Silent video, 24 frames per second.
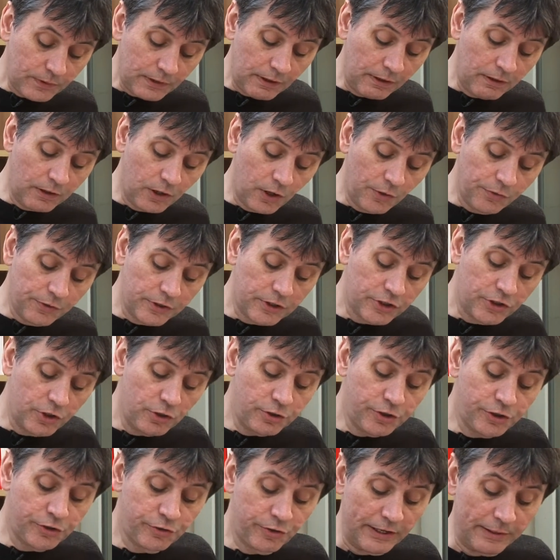on the
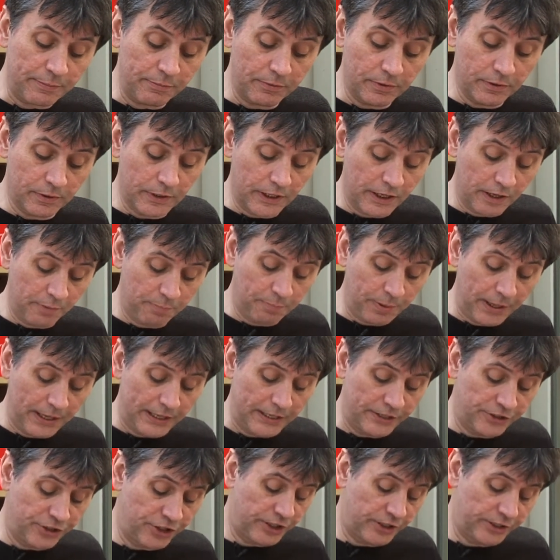sus3
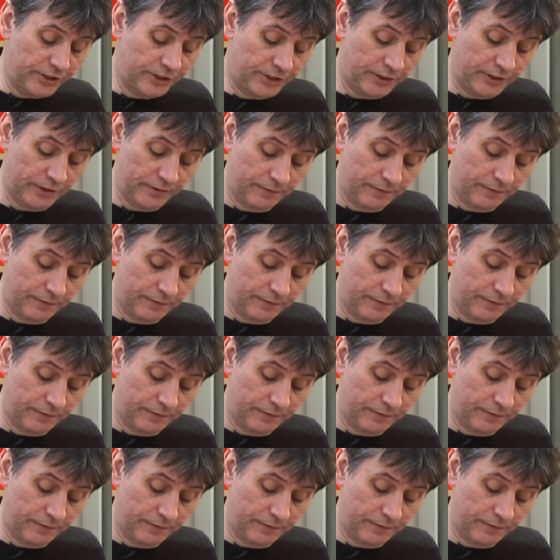pages